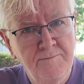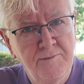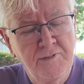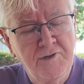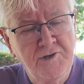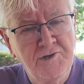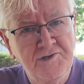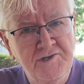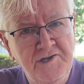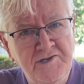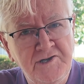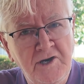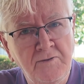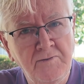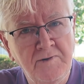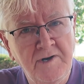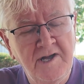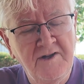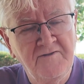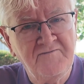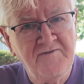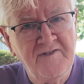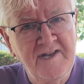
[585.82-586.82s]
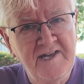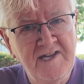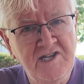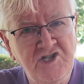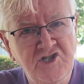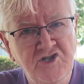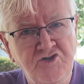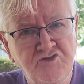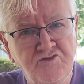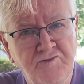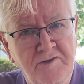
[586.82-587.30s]
because they don't have the
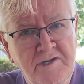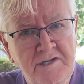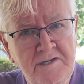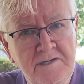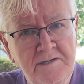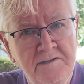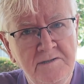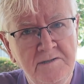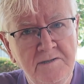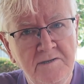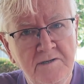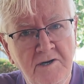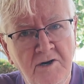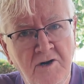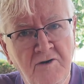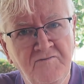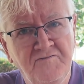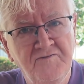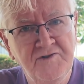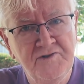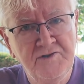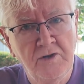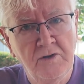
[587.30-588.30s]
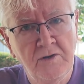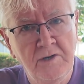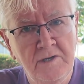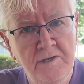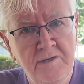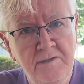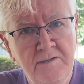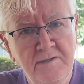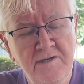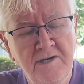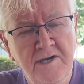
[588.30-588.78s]
history of the dollar
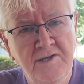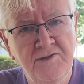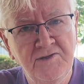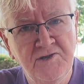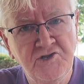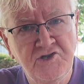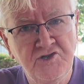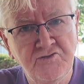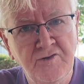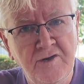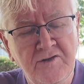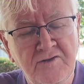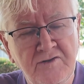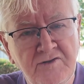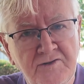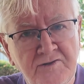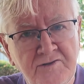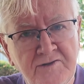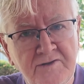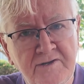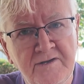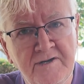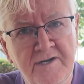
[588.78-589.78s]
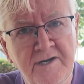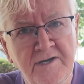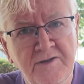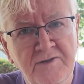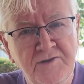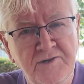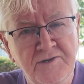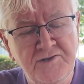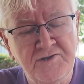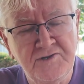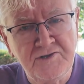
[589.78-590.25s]
and the strength
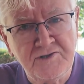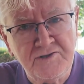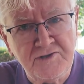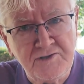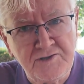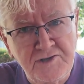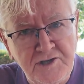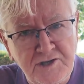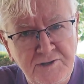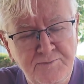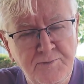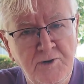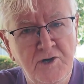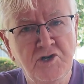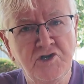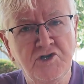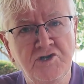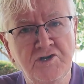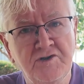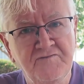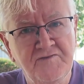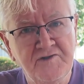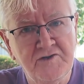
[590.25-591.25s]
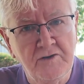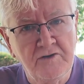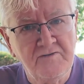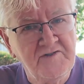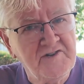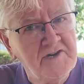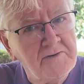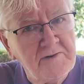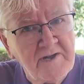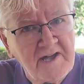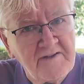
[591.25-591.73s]
and the dispersion of the dollar.
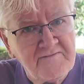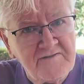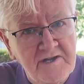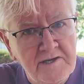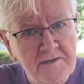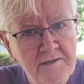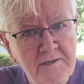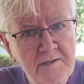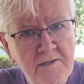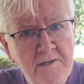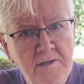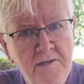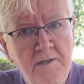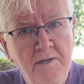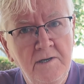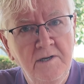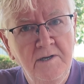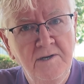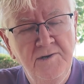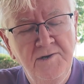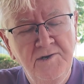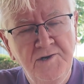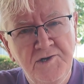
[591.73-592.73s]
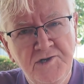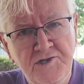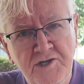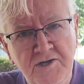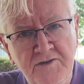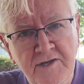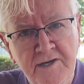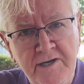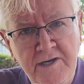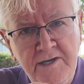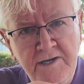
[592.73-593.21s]
They don't have it. So
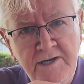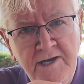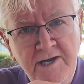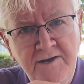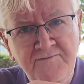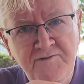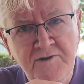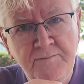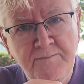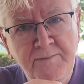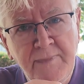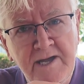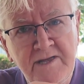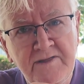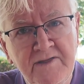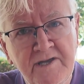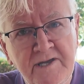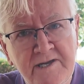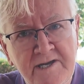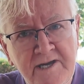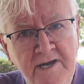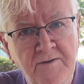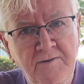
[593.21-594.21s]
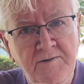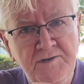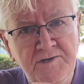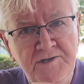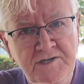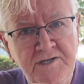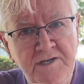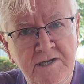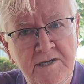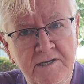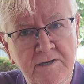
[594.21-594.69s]
they're going to have to back their
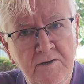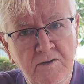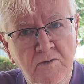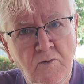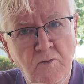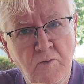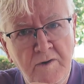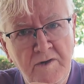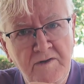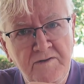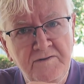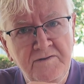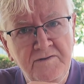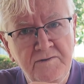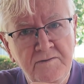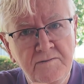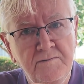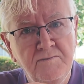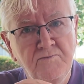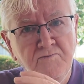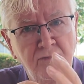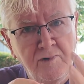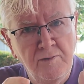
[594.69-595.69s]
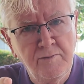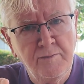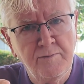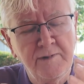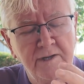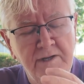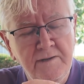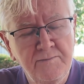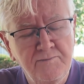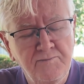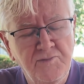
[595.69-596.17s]
currency with
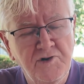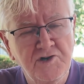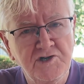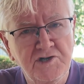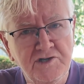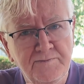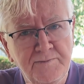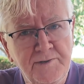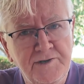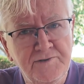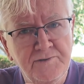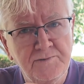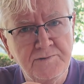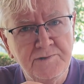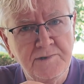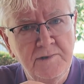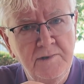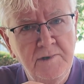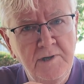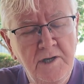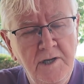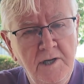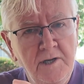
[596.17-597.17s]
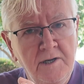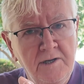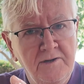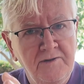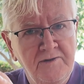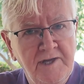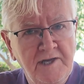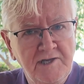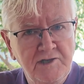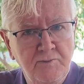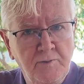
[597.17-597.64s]
probably precious metals.
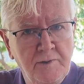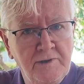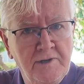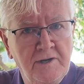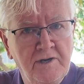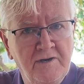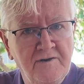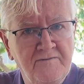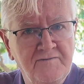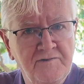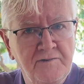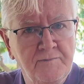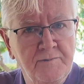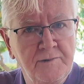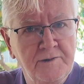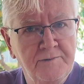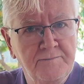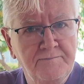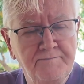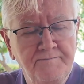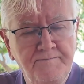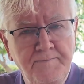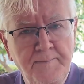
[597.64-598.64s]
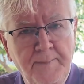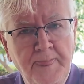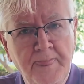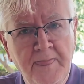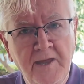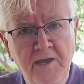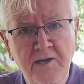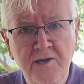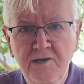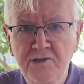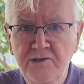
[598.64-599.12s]
That's one half of the world.
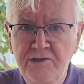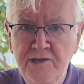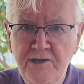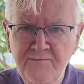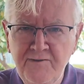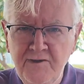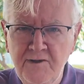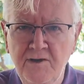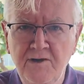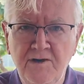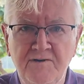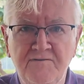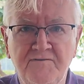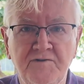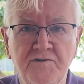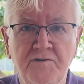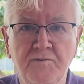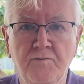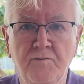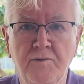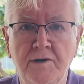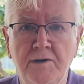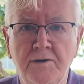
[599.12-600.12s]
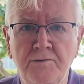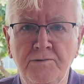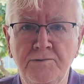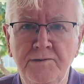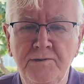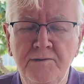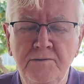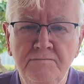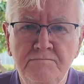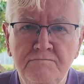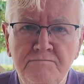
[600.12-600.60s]
The other half of the world,